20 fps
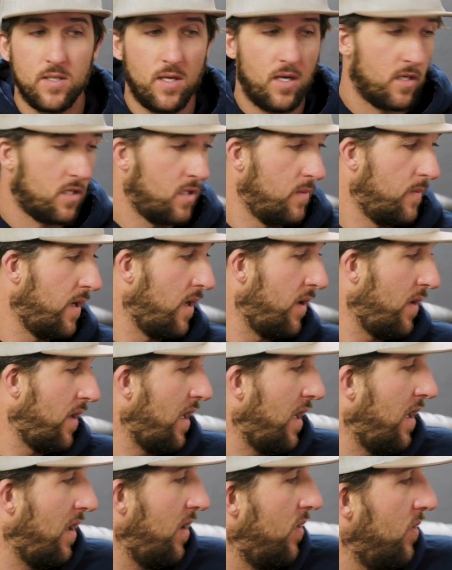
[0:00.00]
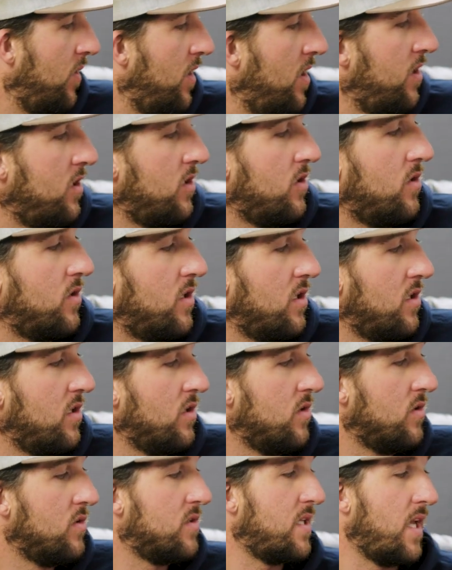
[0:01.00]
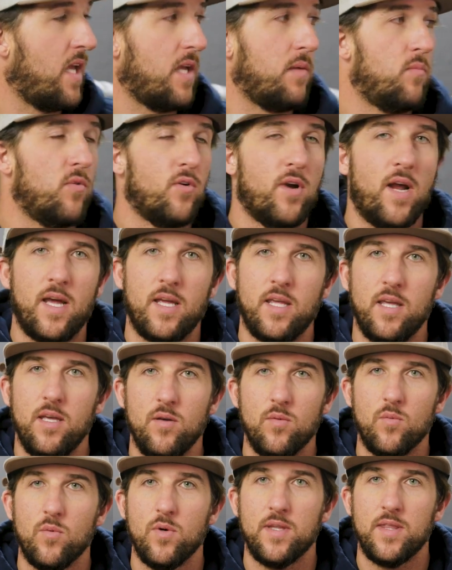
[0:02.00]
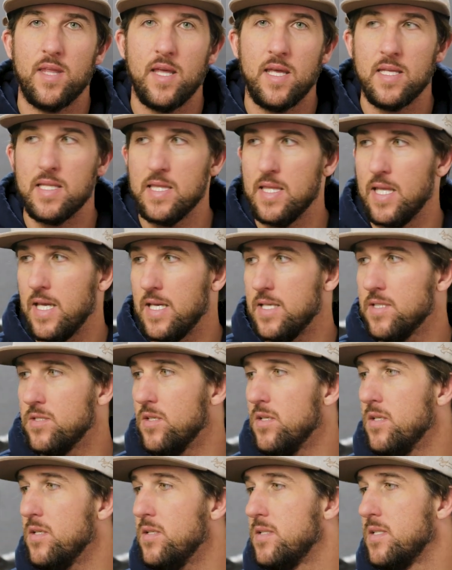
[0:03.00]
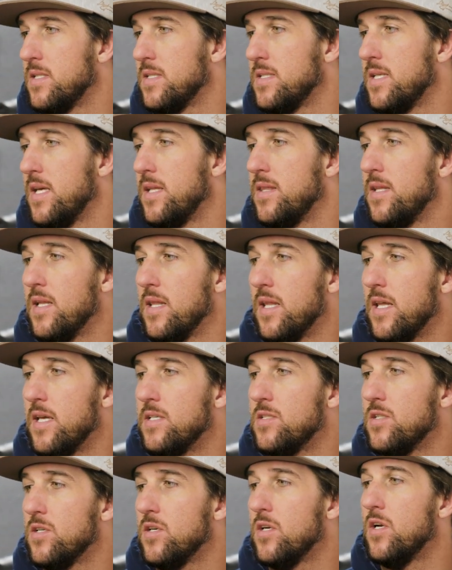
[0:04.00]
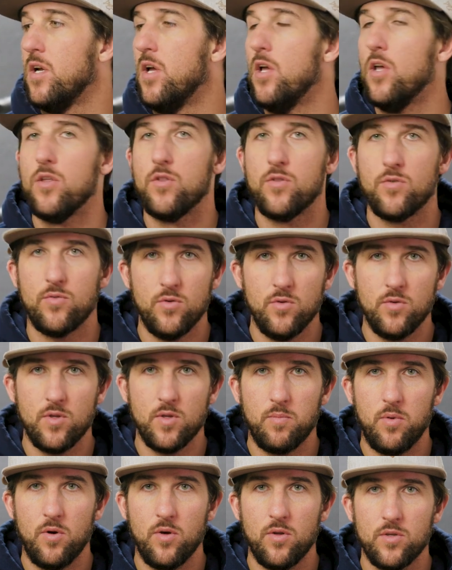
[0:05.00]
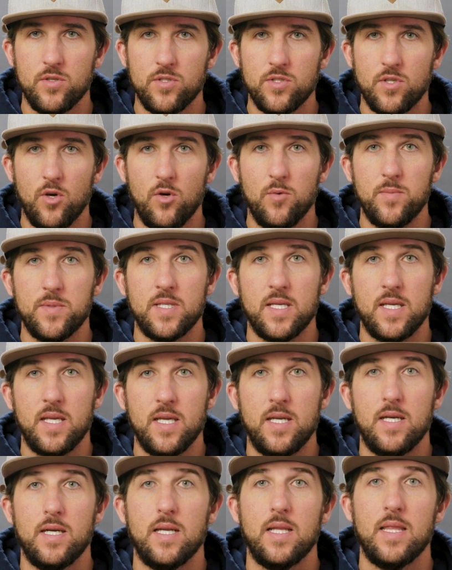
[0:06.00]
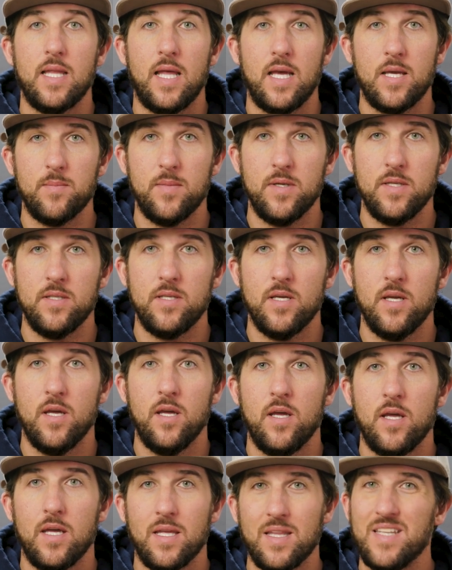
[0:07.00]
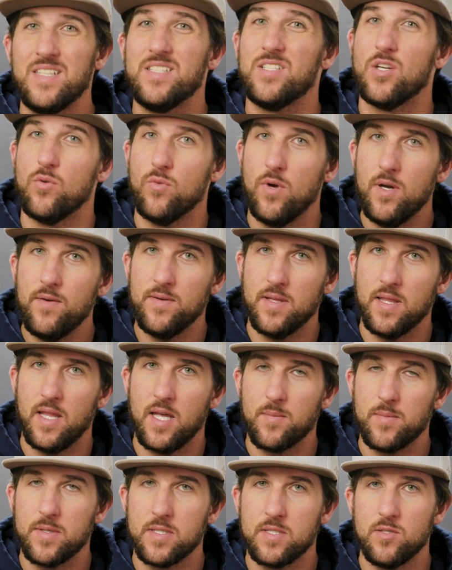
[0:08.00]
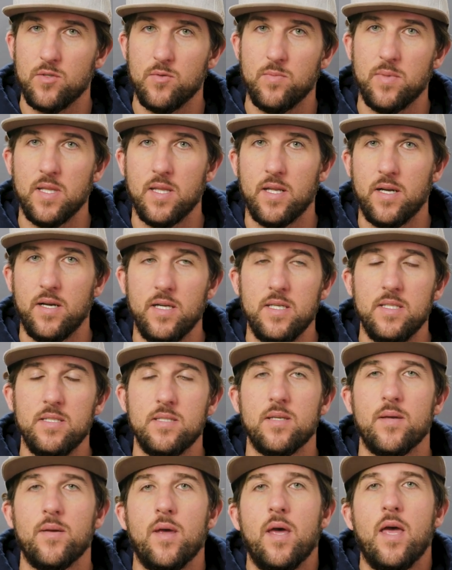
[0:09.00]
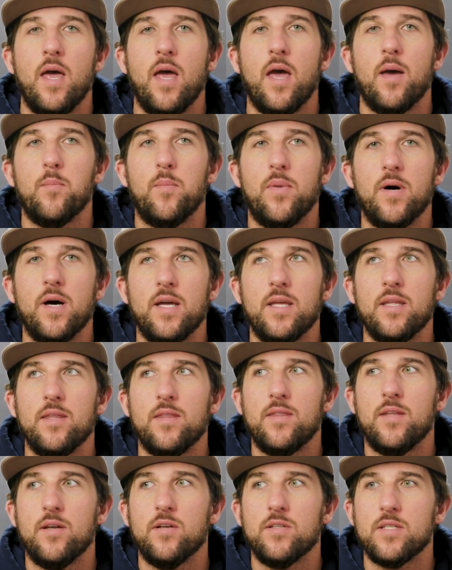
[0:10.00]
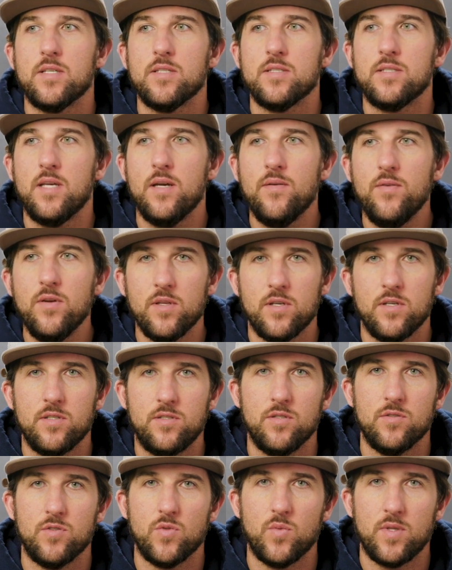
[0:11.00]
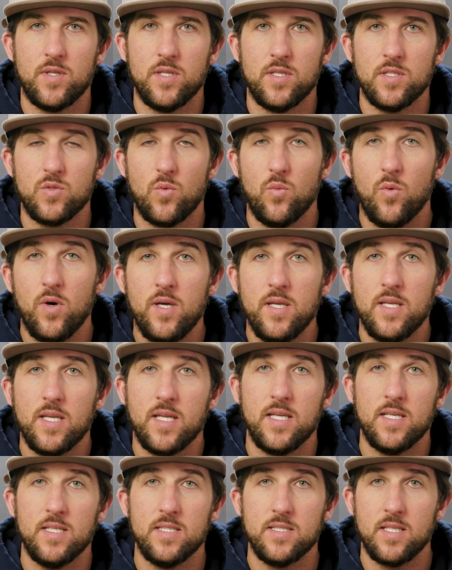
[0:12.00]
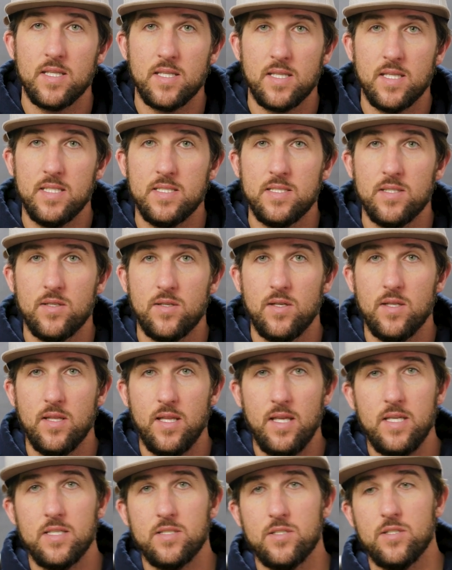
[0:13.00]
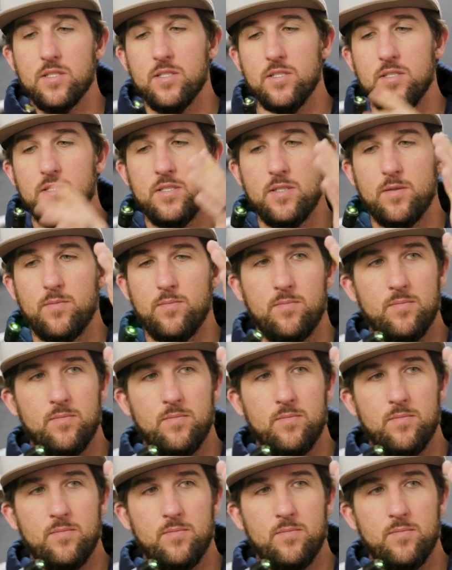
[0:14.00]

talked about how you can use a bracket with a laser to send the laser through the polar scope to get an alignment, at least a rough alignment to Polaris. But there's several issues with this. One is these little lasers